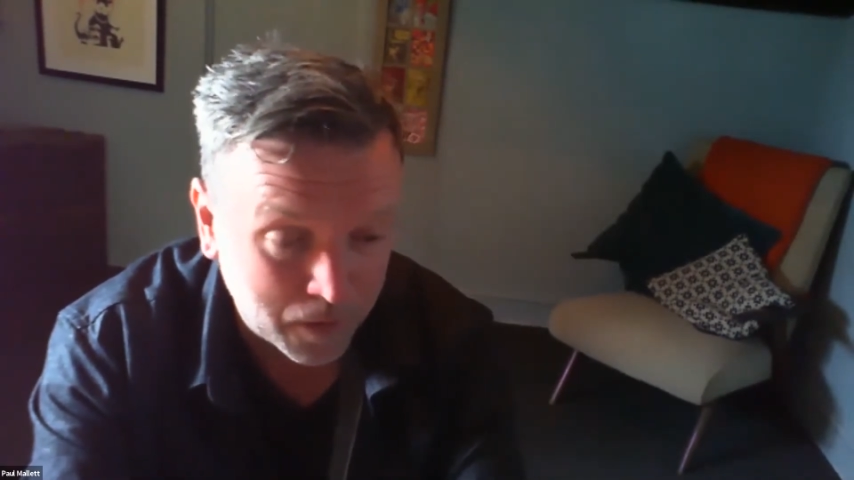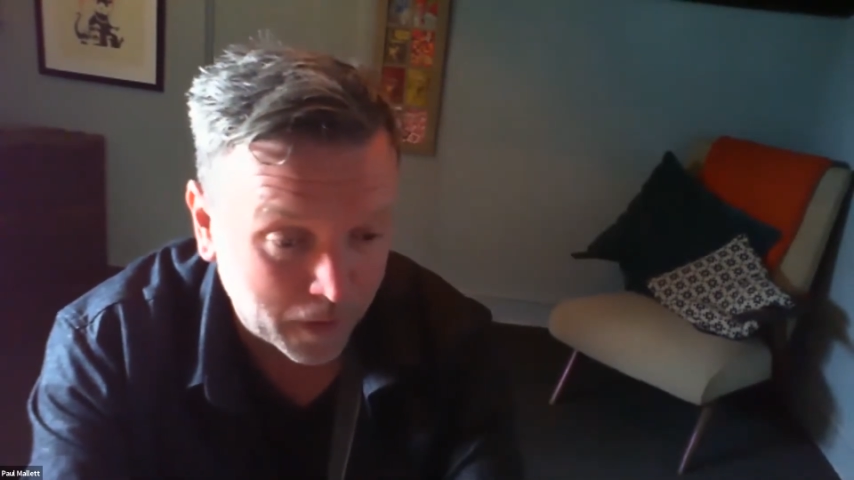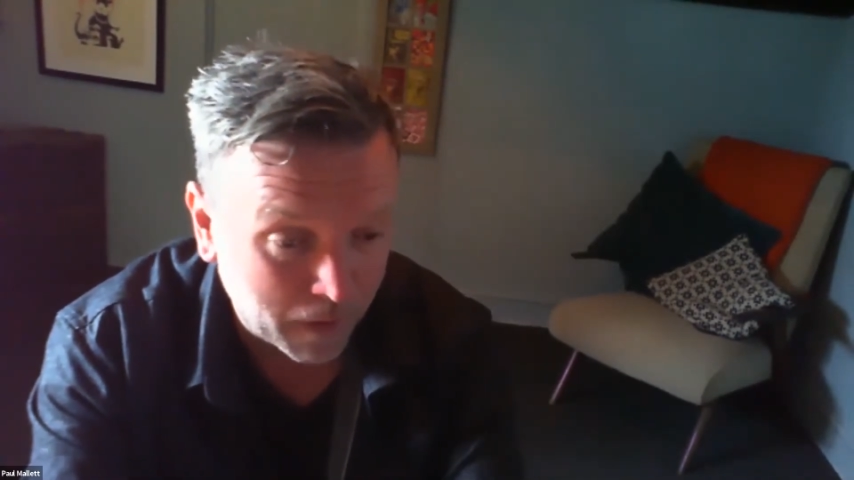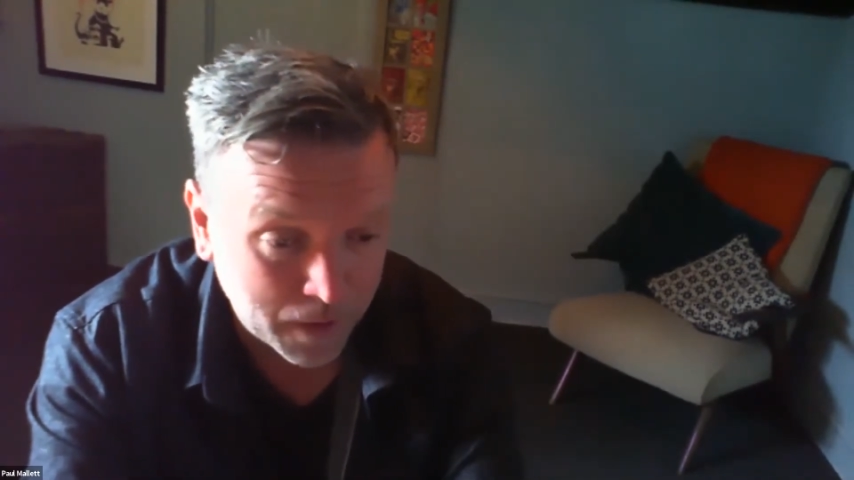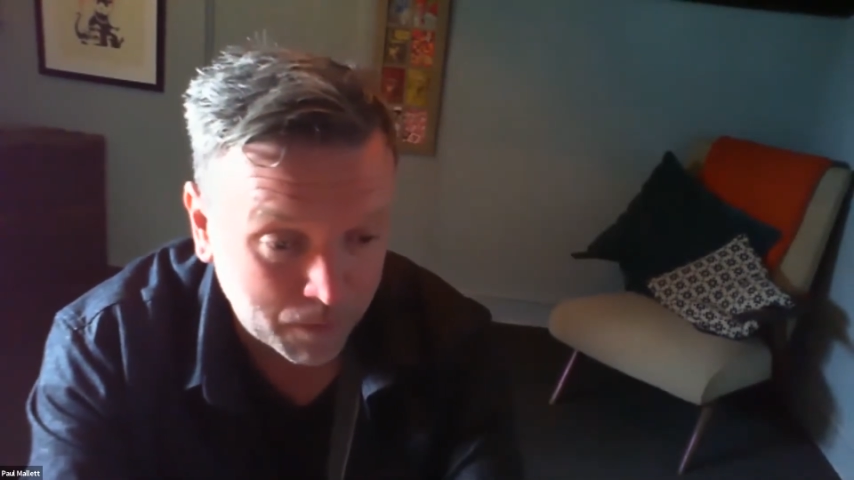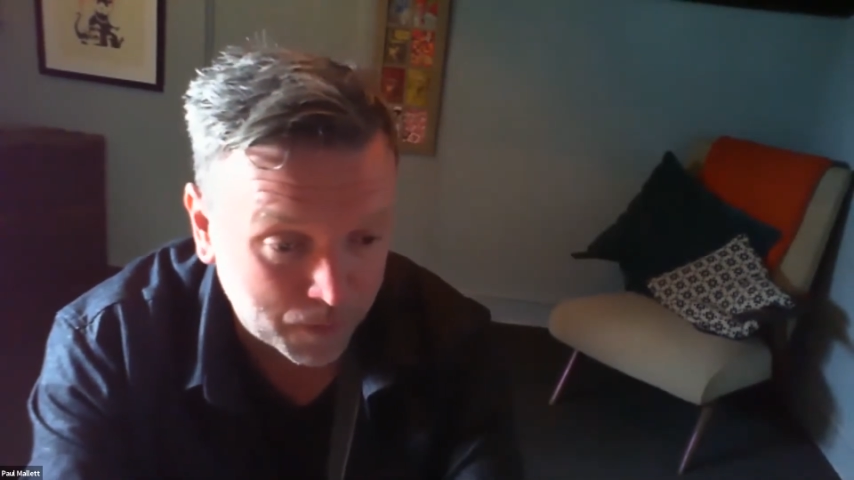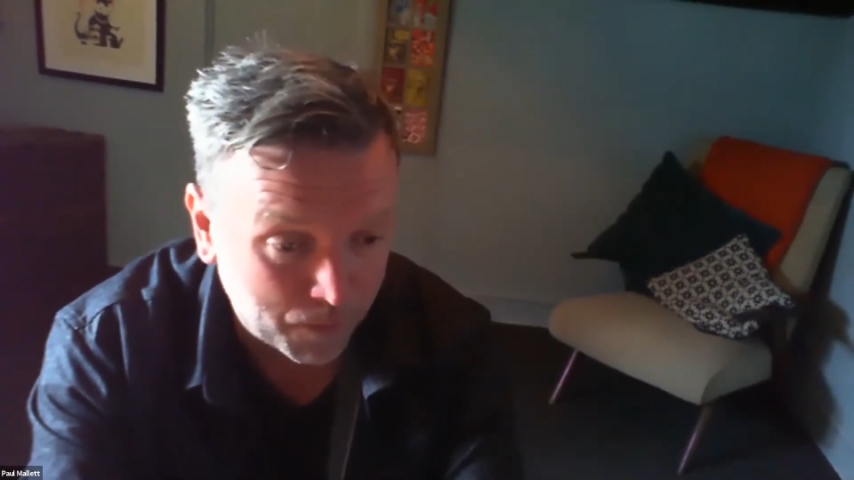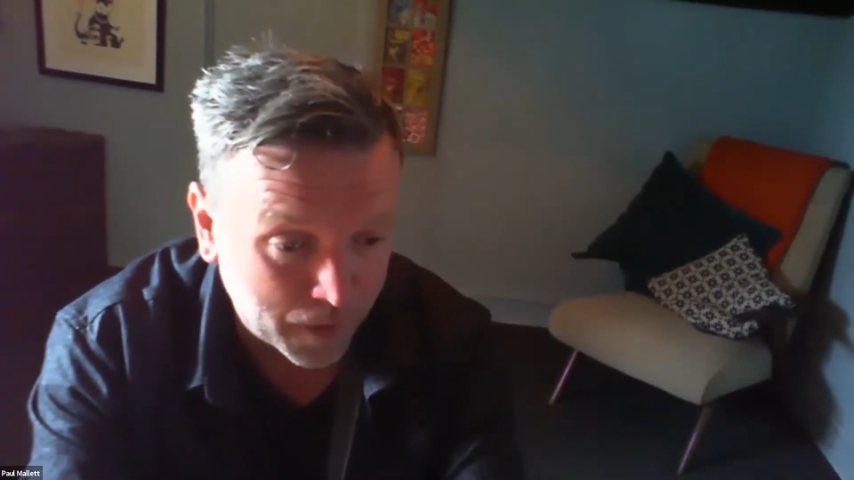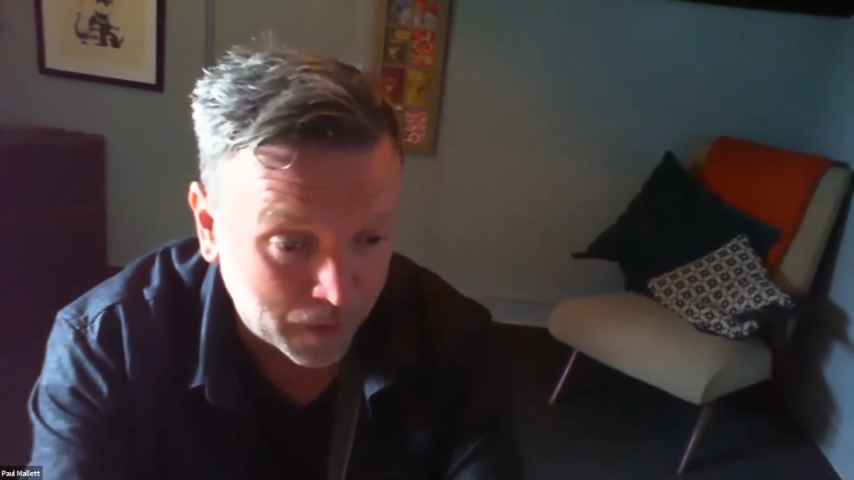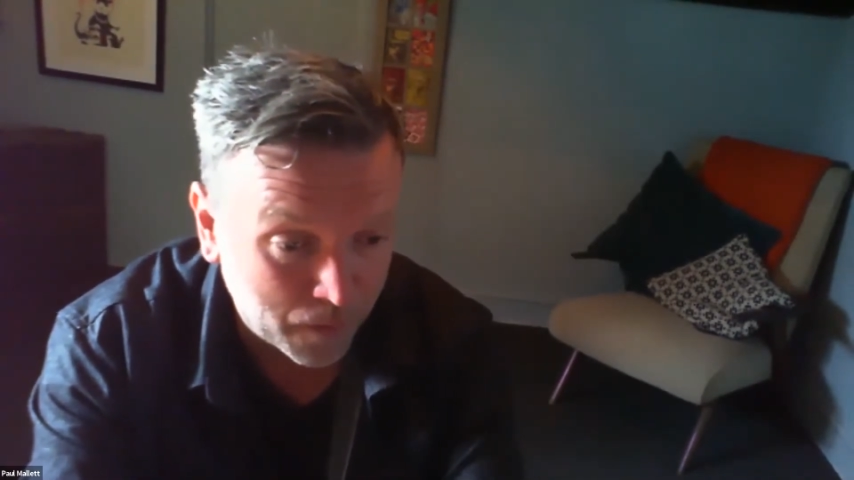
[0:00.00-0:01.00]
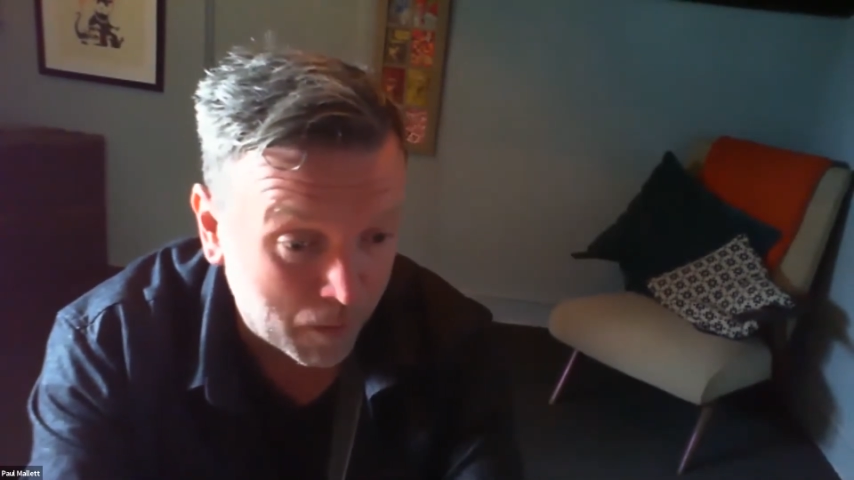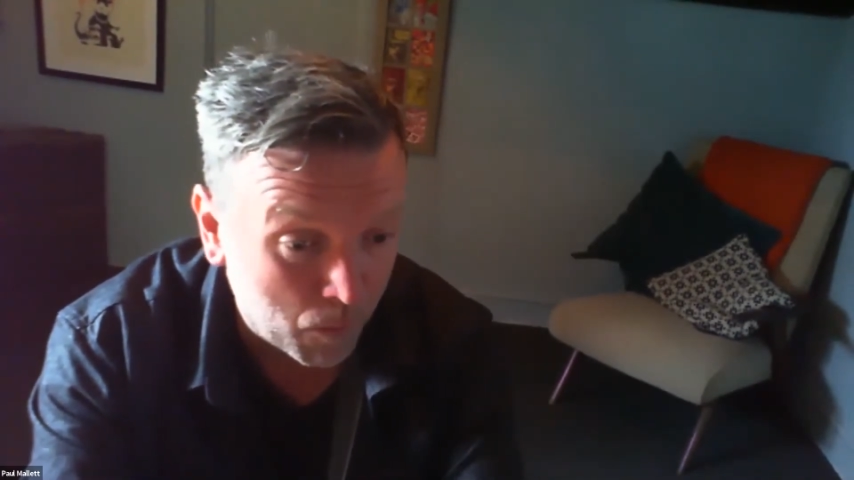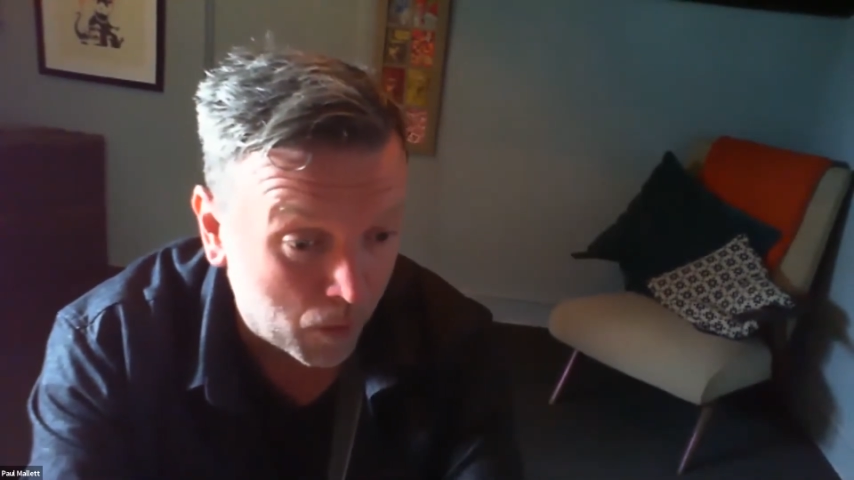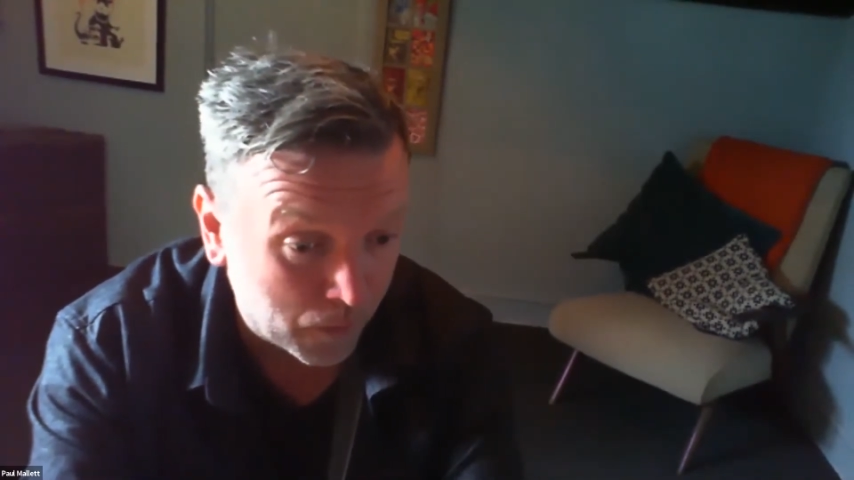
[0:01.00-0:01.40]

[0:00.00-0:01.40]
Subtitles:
you're giving them something that they want.